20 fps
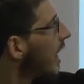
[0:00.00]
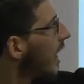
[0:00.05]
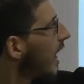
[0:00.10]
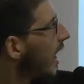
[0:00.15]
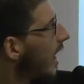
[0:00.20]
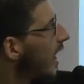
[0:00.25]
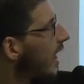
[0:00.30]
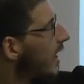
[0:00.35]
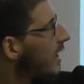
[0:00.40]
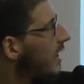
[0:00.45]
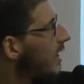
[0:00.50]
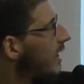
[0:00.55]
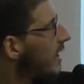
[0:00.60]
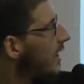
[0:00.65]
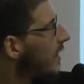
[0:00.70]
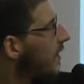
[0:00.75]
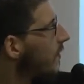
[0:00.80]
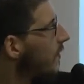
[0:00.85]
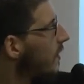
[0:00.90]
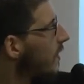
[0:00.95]
And
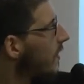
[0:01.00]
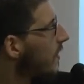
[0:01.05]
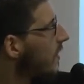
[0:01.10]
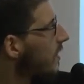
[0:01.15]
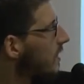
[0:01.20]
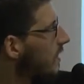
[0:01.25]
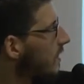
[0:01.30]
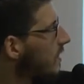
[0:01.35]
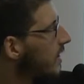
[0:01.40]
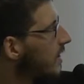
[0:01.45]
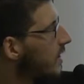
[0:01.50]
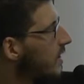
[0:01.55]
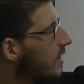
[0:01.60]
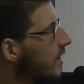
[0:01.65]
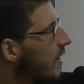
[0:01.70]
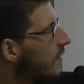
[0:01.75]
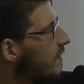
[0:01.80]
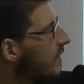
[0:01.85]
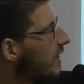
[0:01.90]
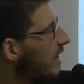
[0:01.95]
we also did
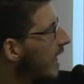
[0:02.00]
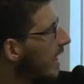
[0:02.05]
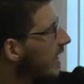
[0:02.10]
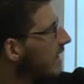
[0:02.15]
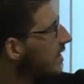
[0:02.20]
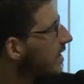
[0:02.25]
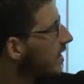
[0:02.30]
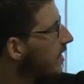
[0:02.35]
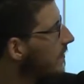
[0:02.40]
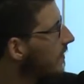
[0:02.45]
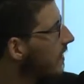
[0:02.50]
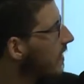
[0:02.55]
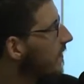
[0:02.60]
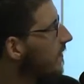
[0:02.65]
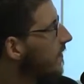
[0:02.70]
some tests where,